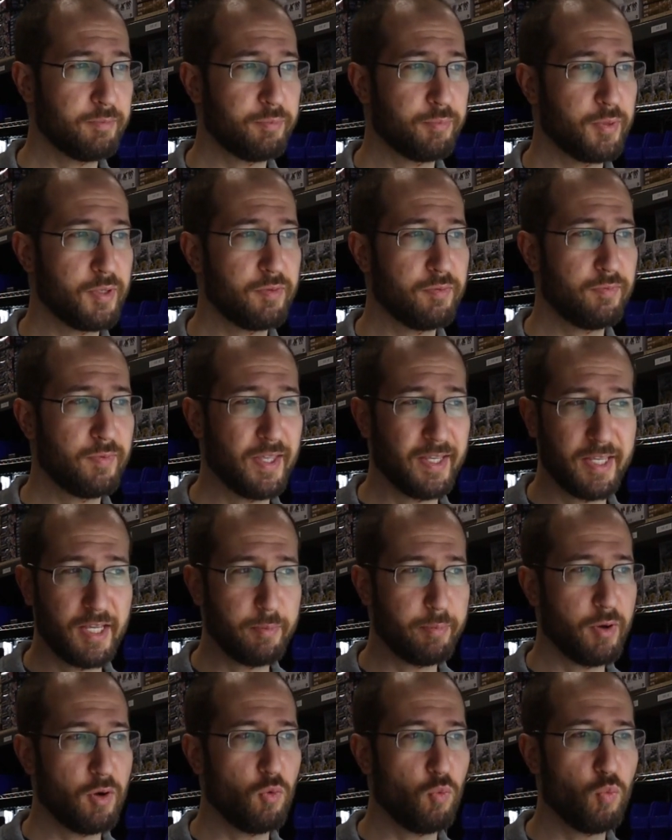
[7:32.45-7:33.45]
but thinking
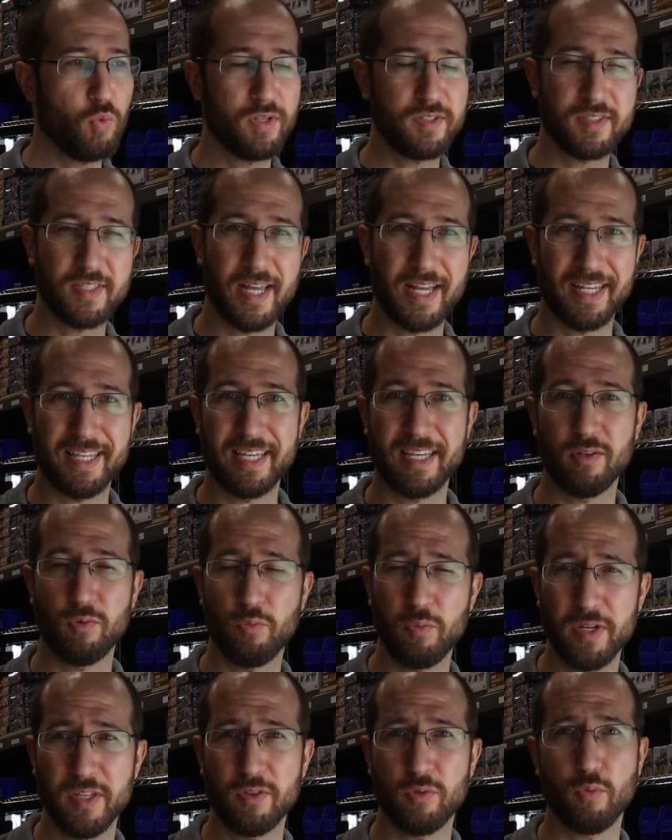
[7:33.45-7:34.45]
about what's that
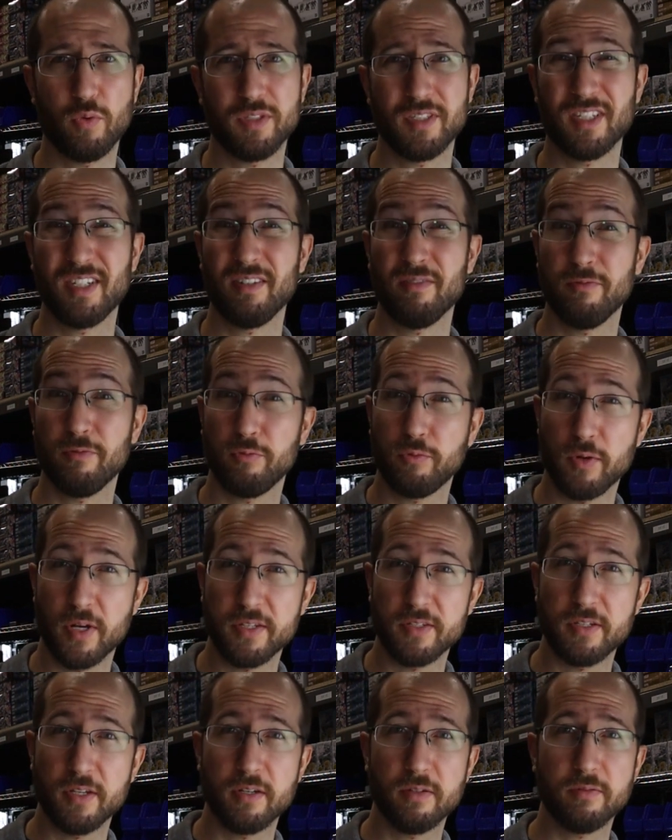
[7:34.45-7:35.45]
kit with, what's it in
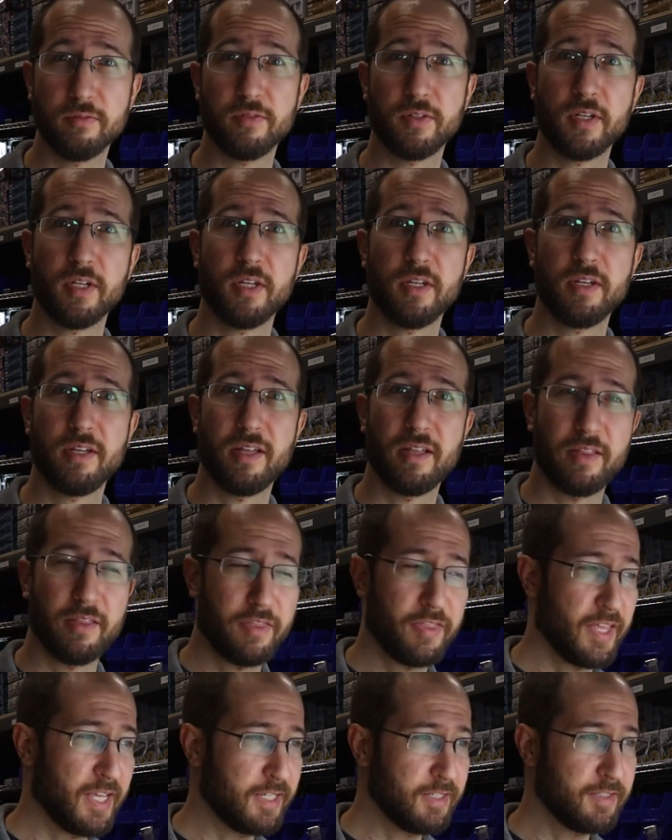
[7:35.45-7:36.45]
front of,
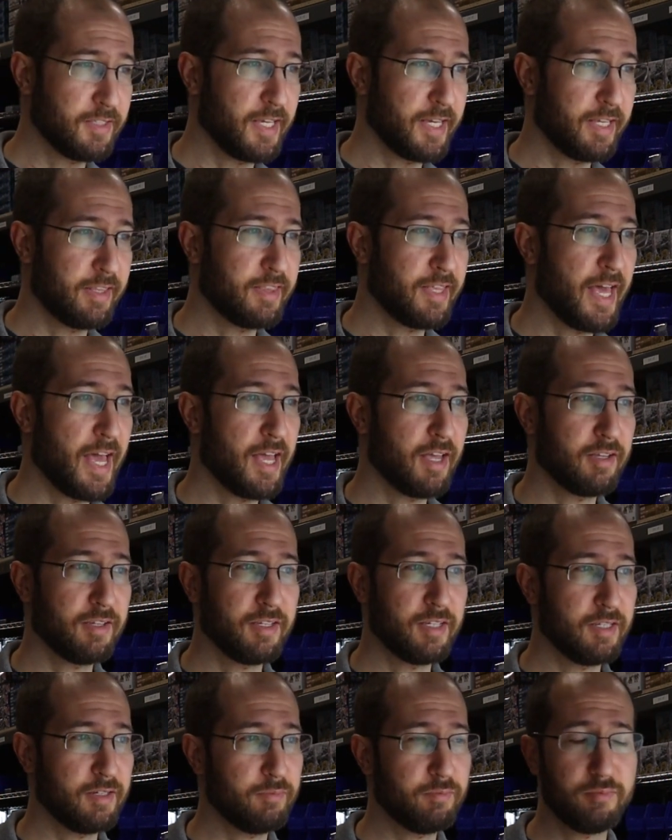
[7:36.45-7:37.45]
things like that.
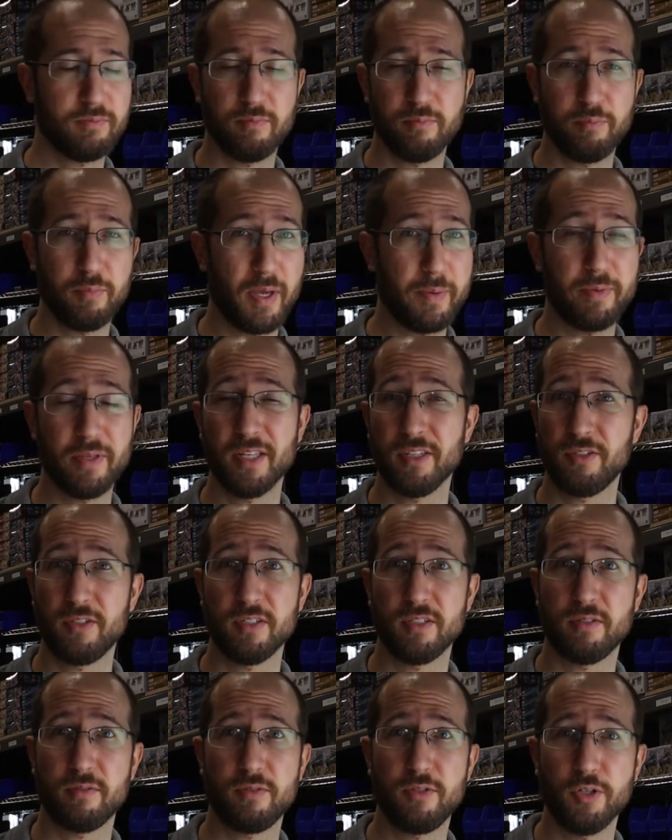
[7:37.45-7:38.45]
And maybe that's
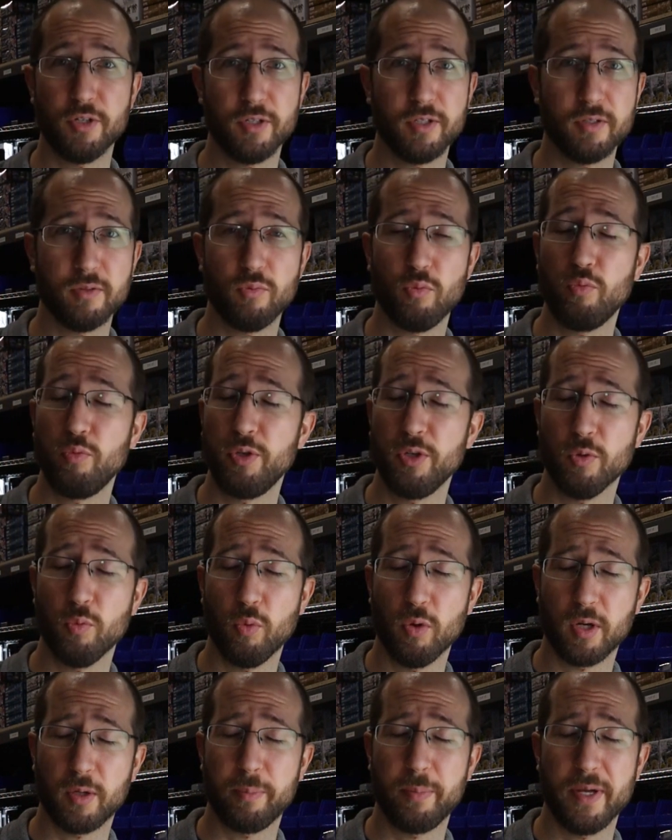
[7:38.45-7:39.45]
just your
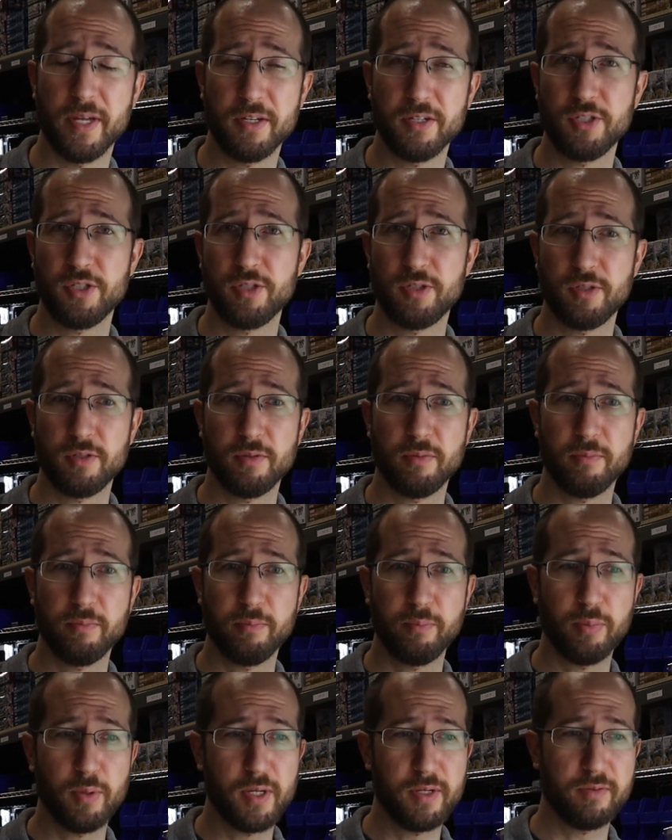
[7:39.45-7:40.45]
workbench,
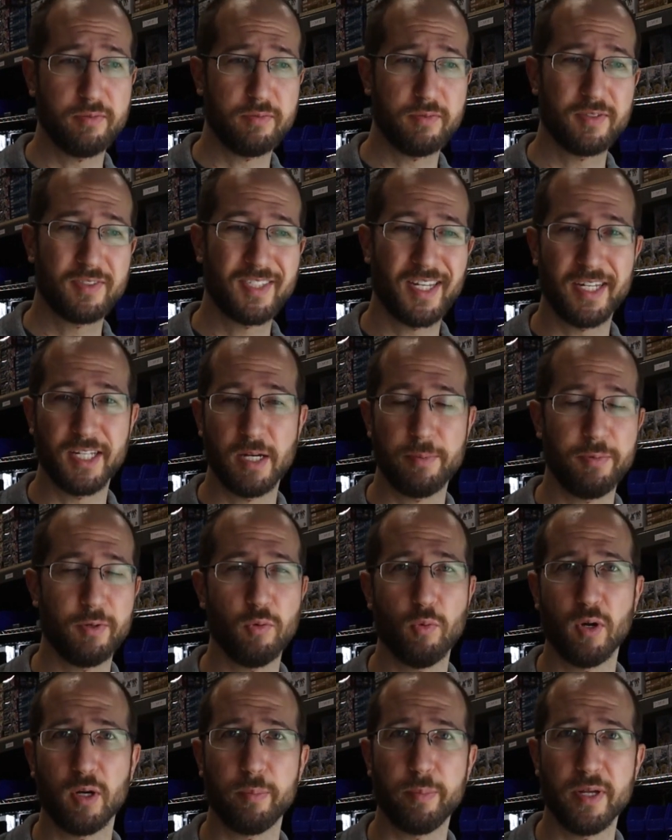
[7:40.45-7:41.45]
but setting up your
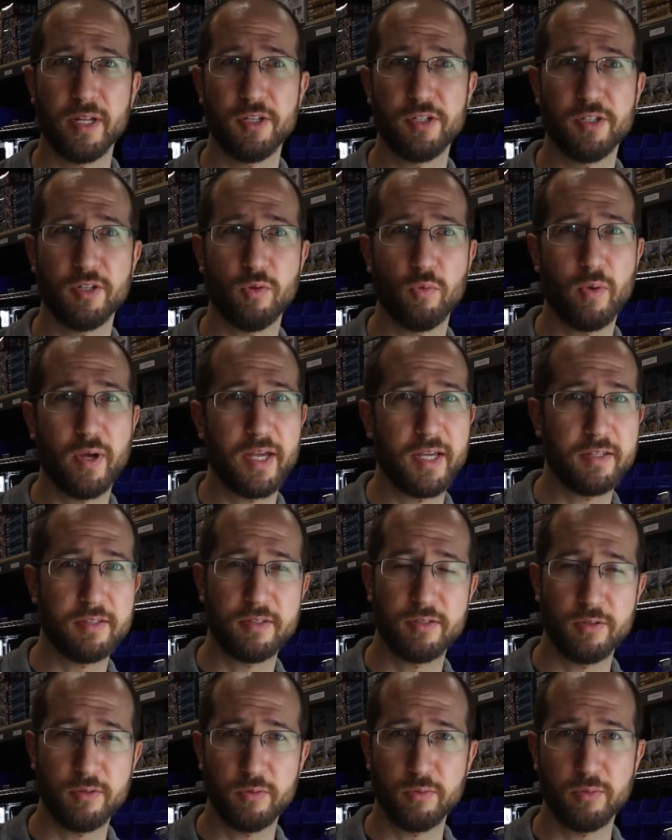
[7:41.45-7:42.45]
workbench in a way
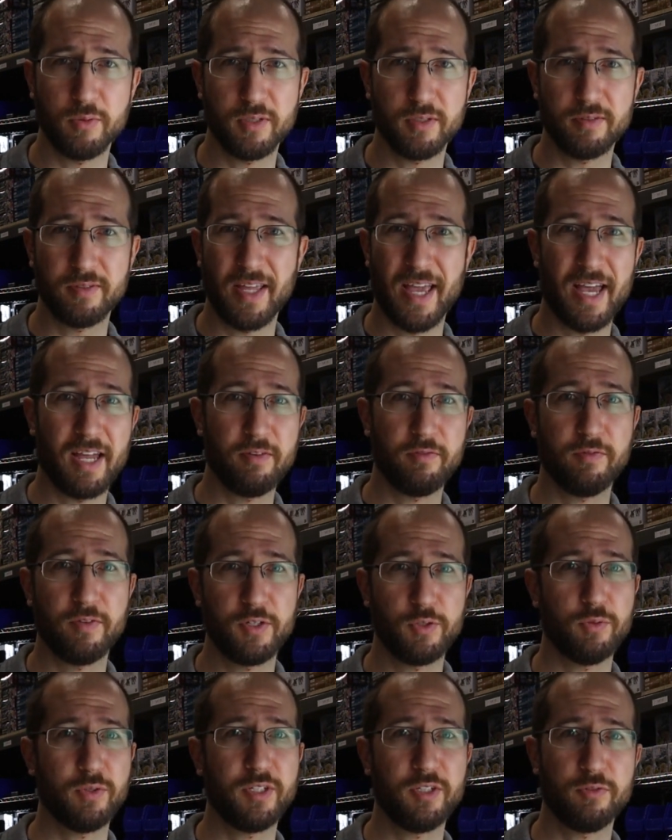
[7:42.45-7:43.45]
to add
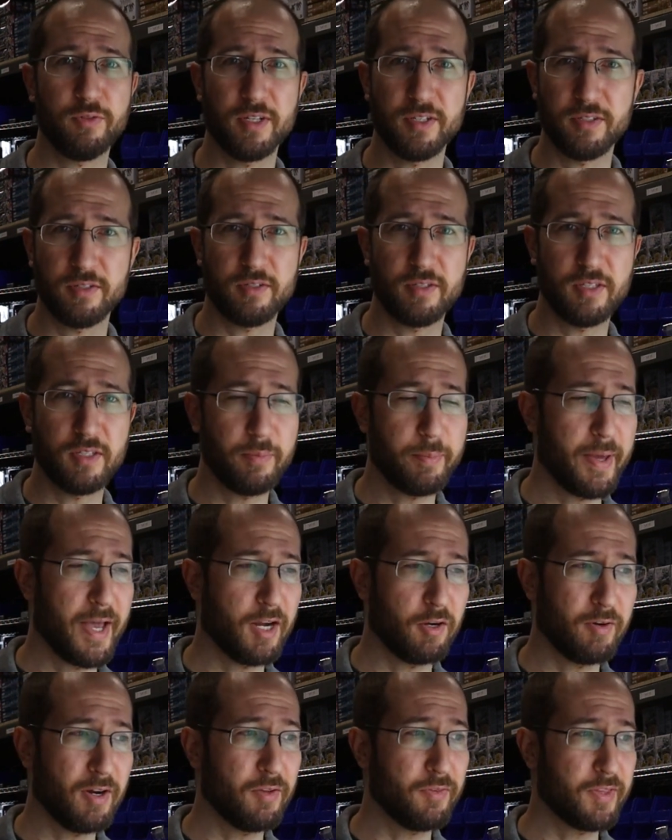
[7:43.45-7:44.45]
visual interest in the
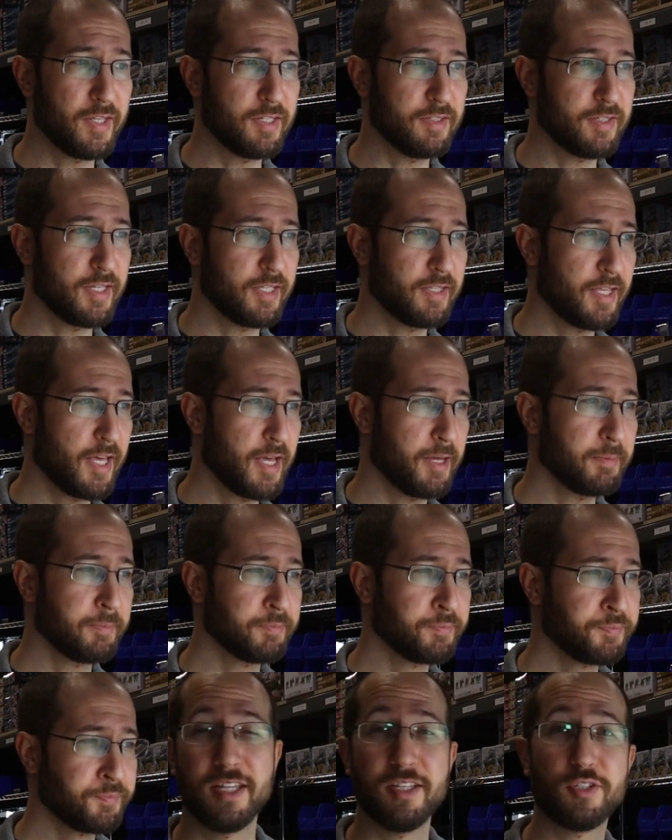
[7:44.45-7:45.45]
background, things like that.
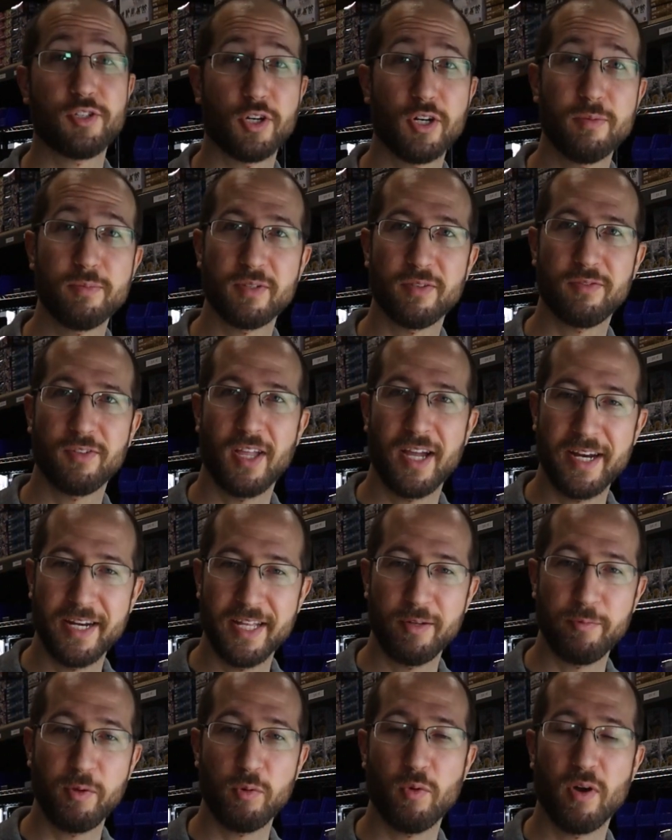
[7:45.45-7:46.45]
In terms of
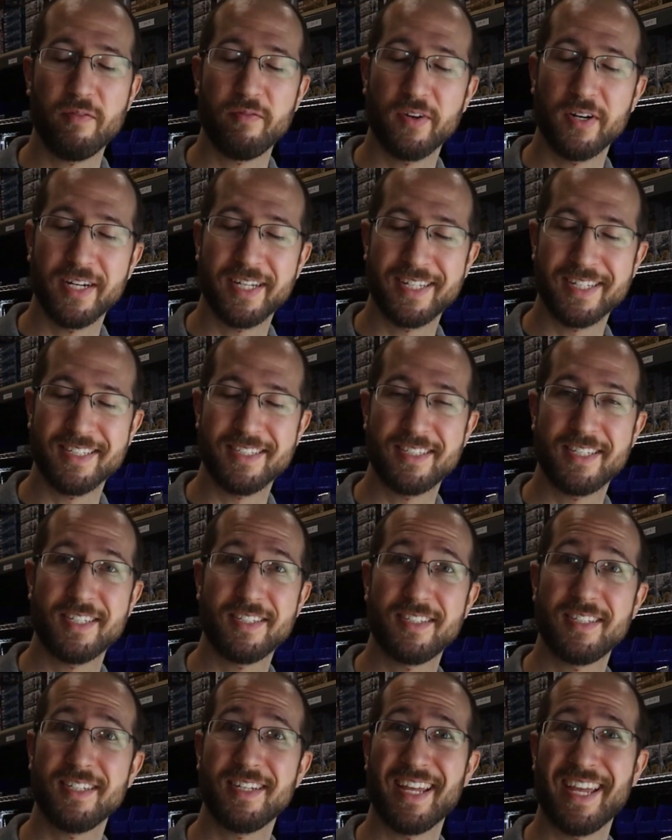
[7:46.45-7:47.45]
lighting, we want very
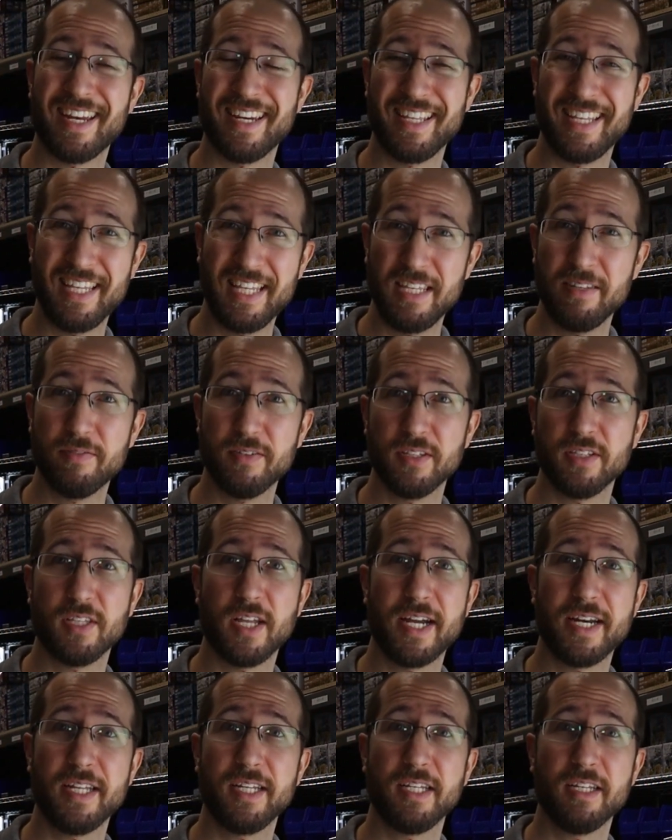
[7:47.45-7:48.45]
consistent and even
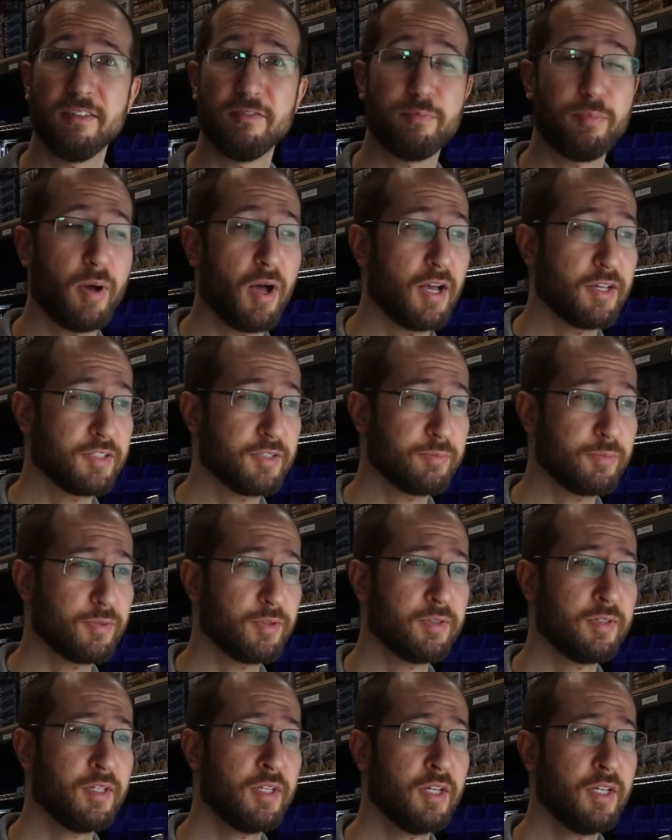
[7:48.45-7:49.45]
lighting if
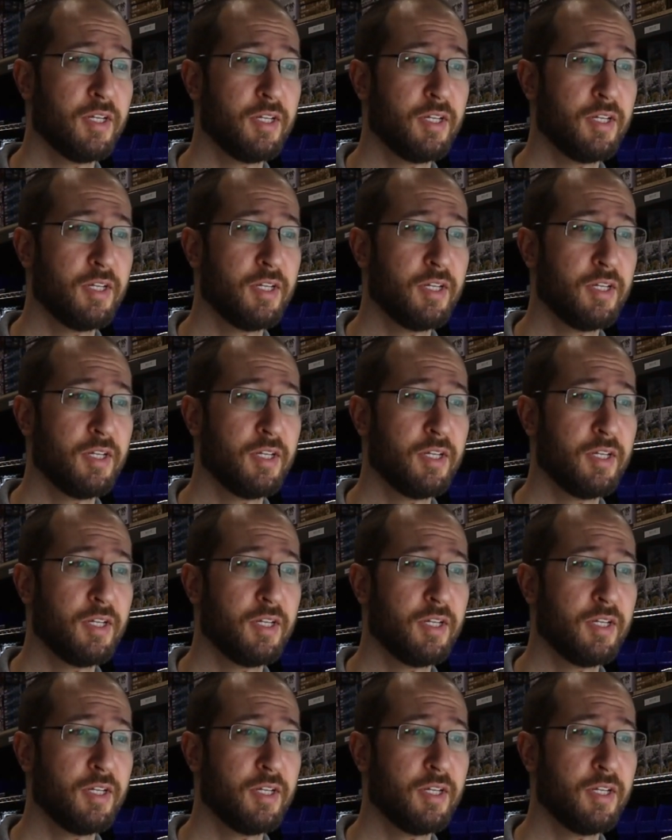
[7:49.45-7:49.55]
possible.